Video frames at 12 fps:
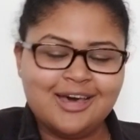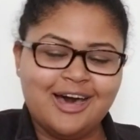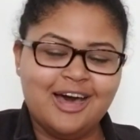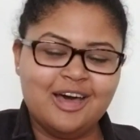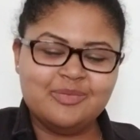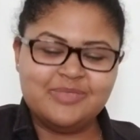
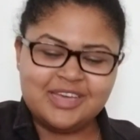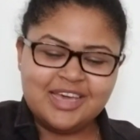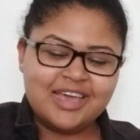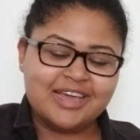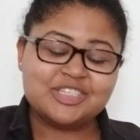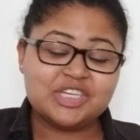um,
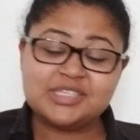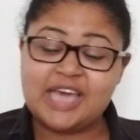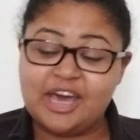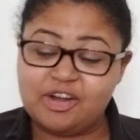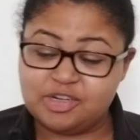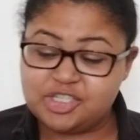it's just
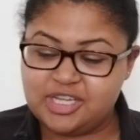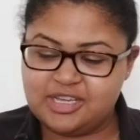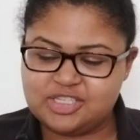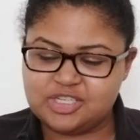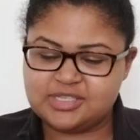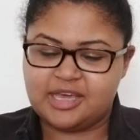energy
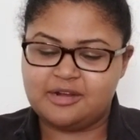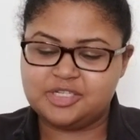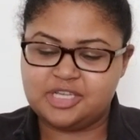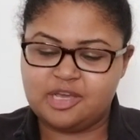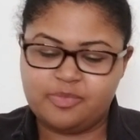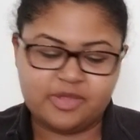it's just
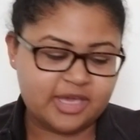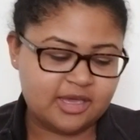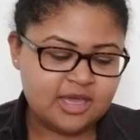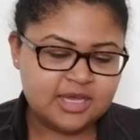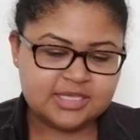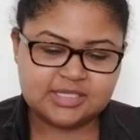energy at
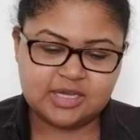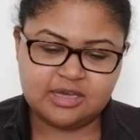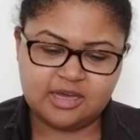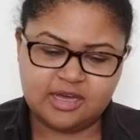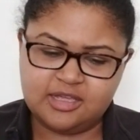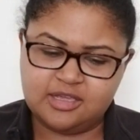play so
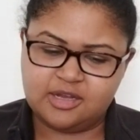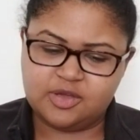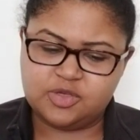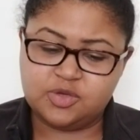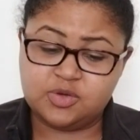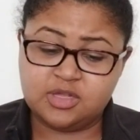you know
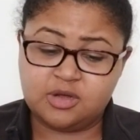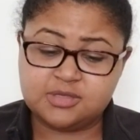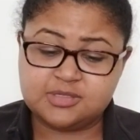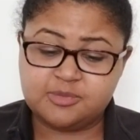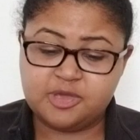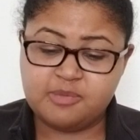you could
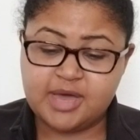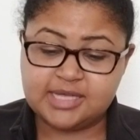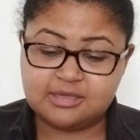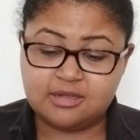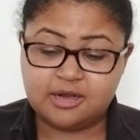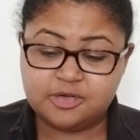also be a
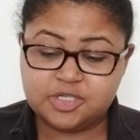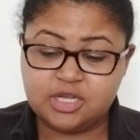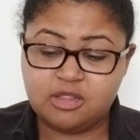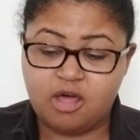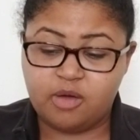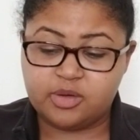masculine energy
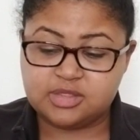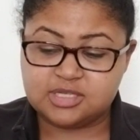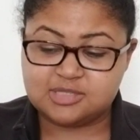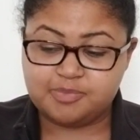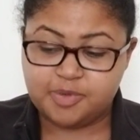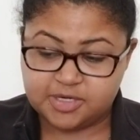along with
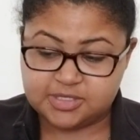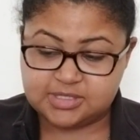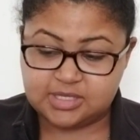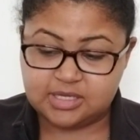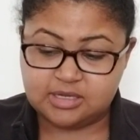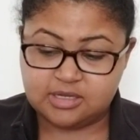this
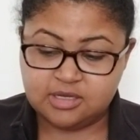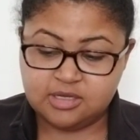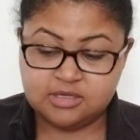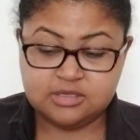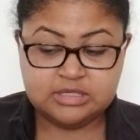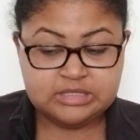person
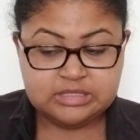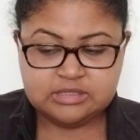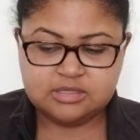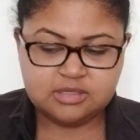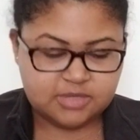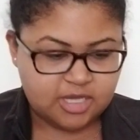
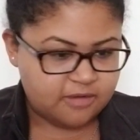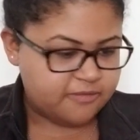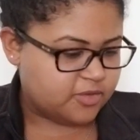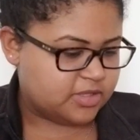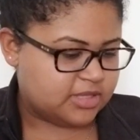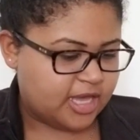
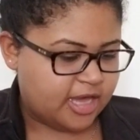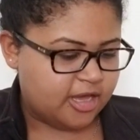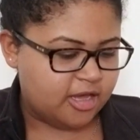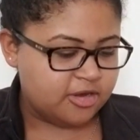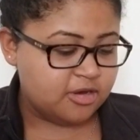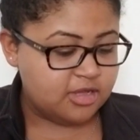careful with that.
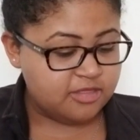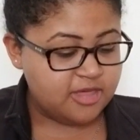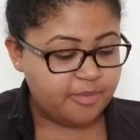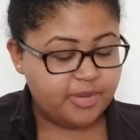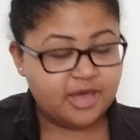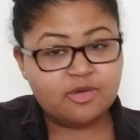Underneath
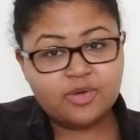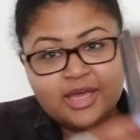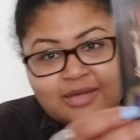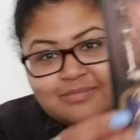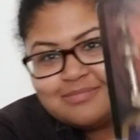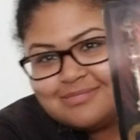that, by the way,